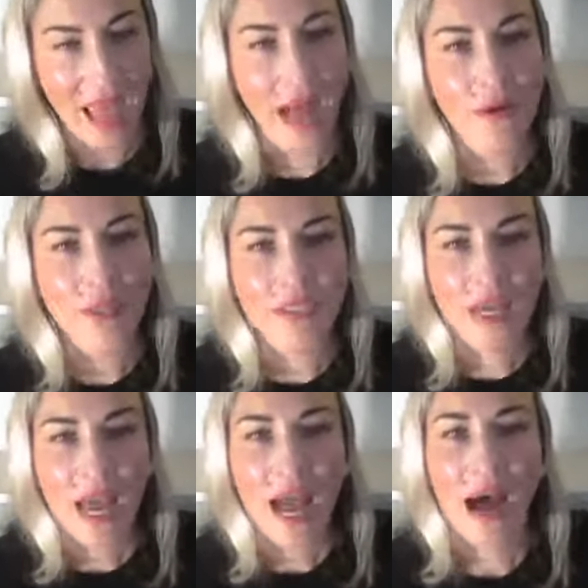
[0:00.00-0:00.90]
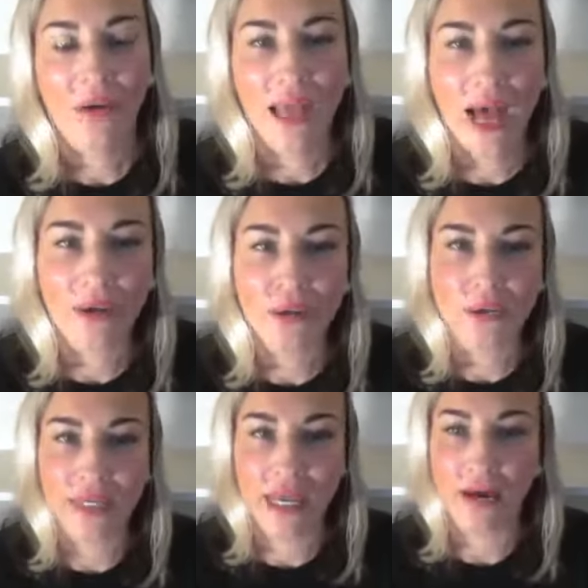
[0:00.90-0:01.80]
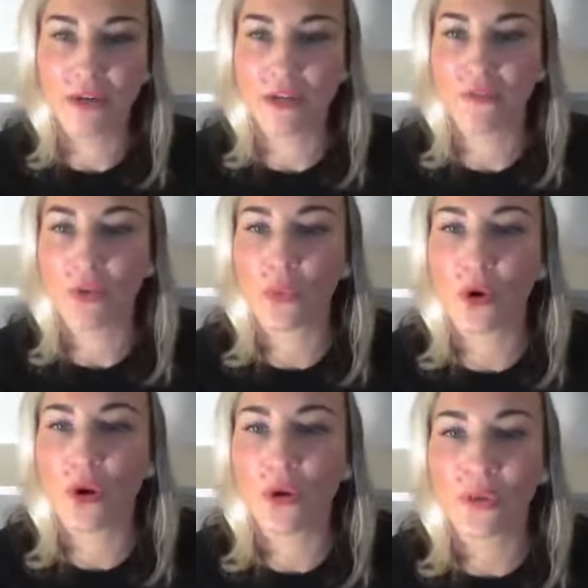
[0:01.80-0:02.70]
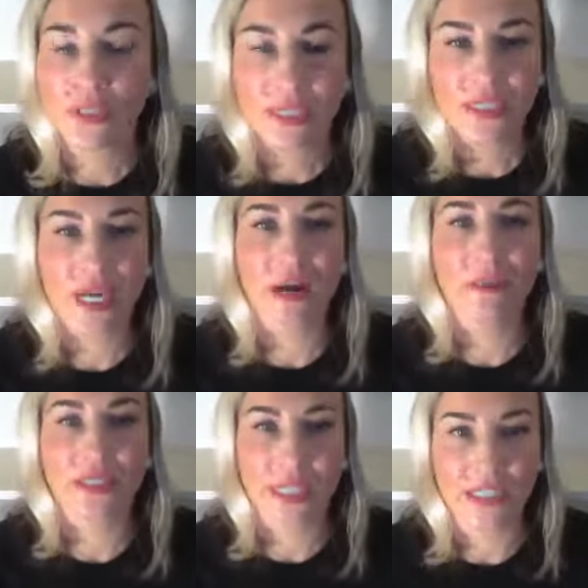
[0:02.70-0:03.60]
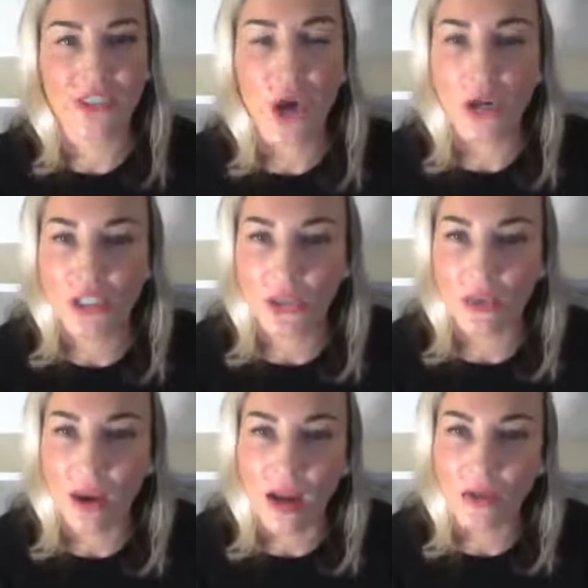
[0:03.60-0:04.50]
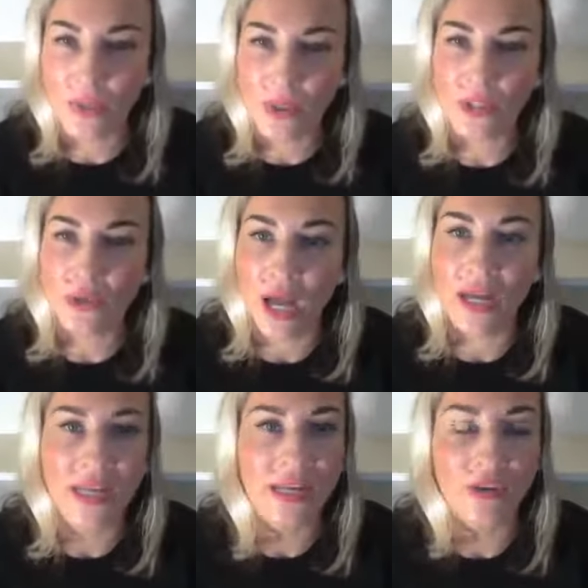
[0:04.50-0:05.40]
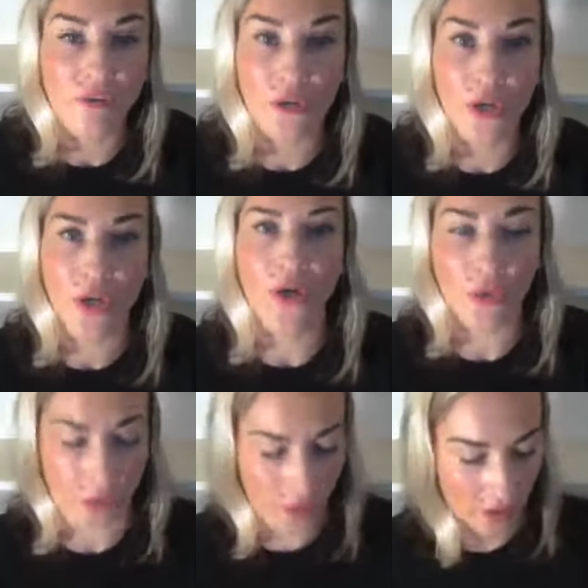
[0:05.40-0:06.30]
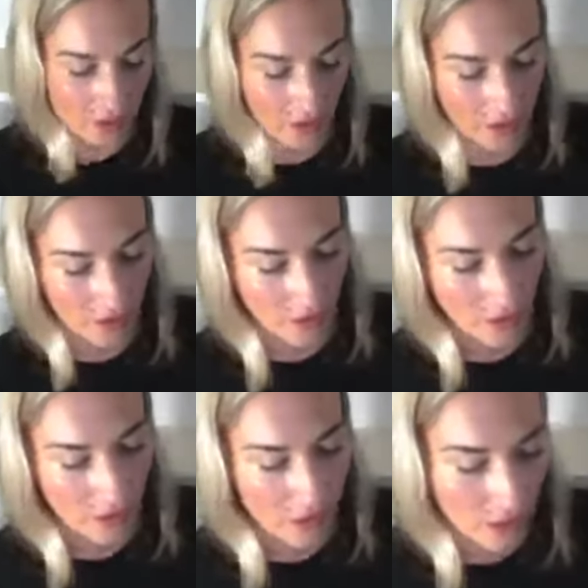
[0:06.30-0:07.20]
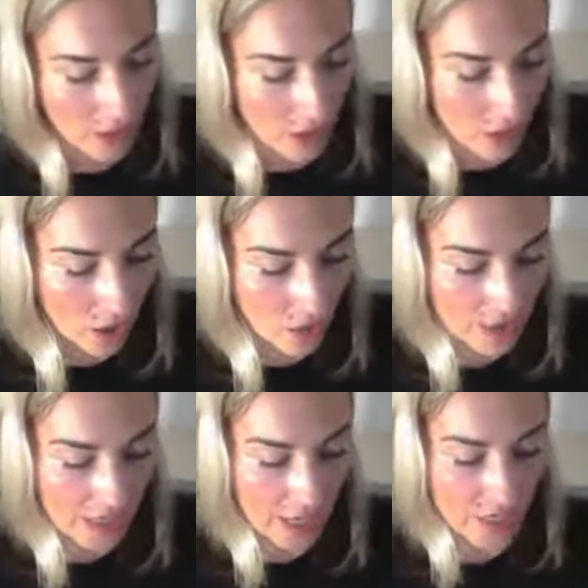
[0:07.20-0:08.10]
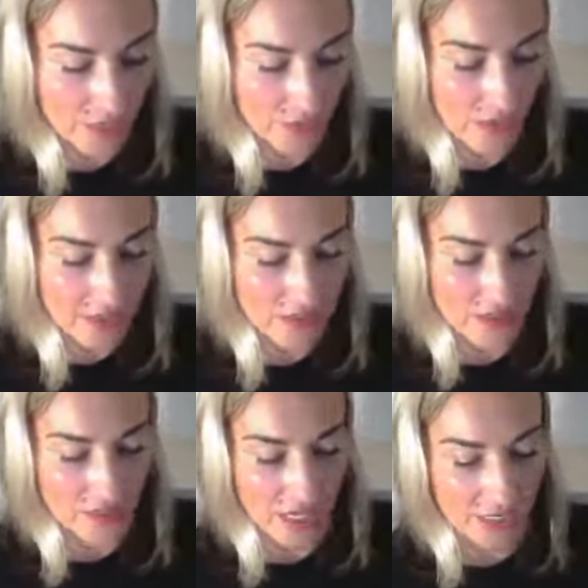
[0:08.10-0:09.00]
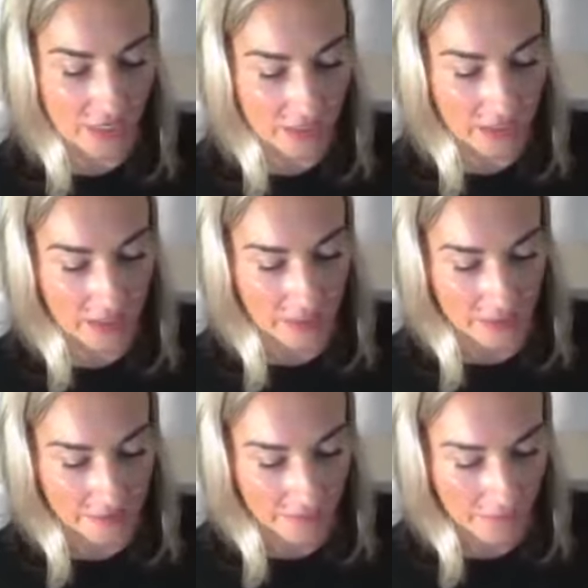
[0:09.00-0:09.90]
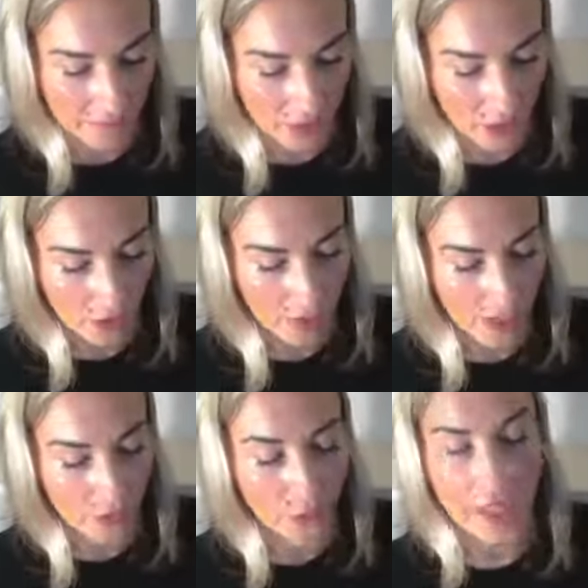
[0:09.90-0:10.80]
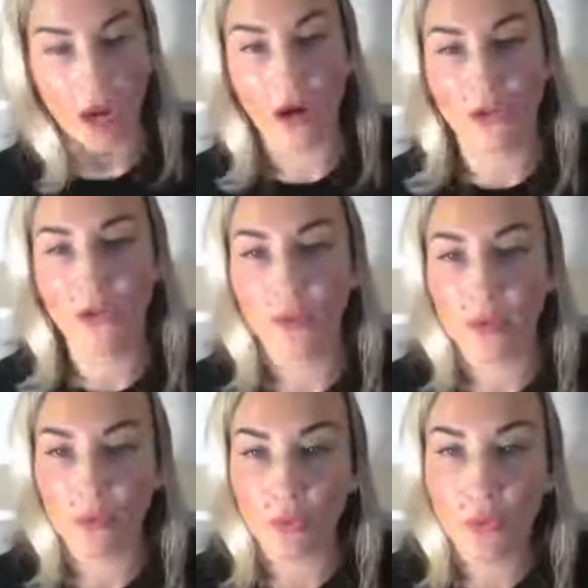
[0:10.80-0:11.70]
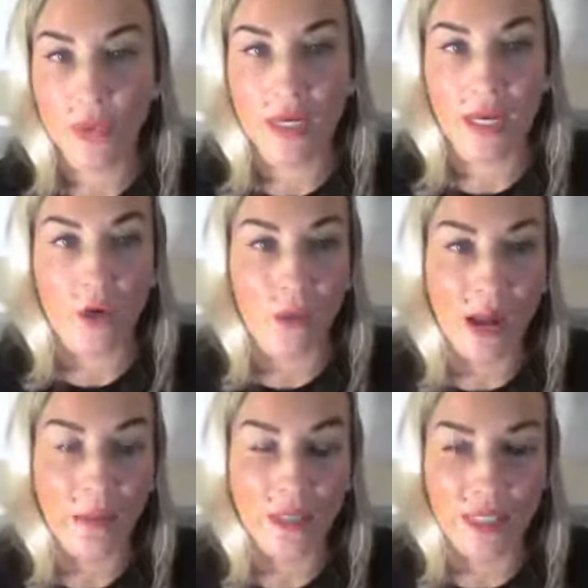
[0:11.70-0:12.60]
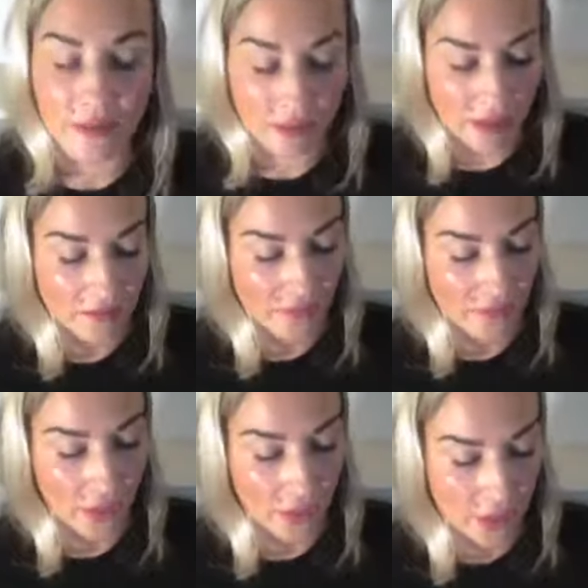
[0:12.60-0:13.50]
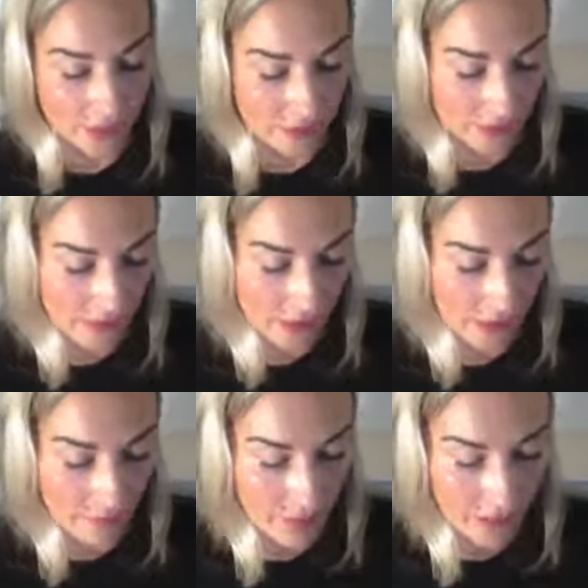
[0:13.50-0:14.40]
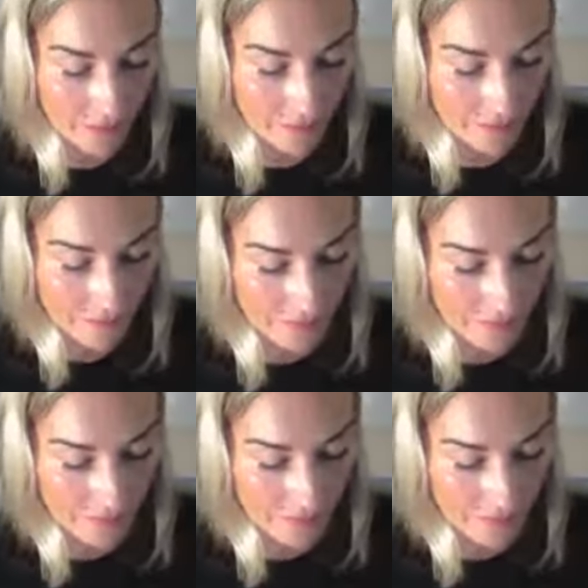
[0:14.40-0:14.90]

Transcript: how does how, how do the cares of the world come and, and toss you around when you're not in it for you? Okay, so that's the second key. All right, we are to be rooted and grounded in the love of God. Amen.